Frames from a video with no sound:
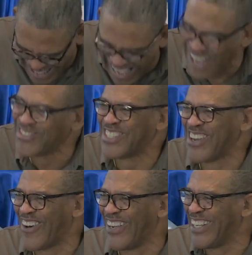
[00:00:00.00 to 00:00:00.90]
I'm
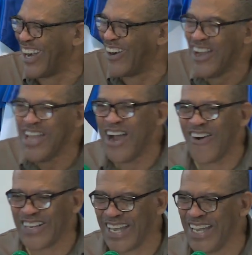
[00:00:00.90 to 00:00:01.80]
sorry, y'all.
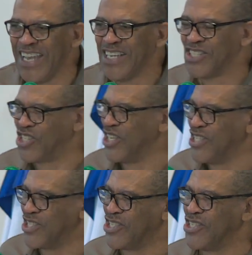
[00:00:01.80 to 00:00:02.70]
Okay.
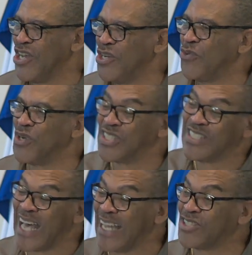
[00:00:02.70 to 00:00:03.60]
Jesus was
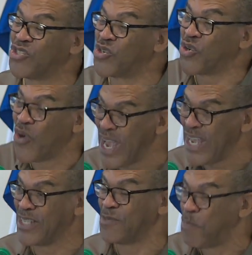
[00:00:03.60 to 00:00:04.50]
not
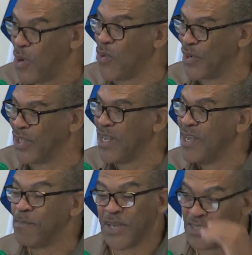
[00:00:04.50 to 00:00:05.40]
transported
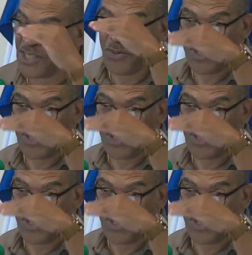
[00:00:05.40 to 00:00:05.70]
because he was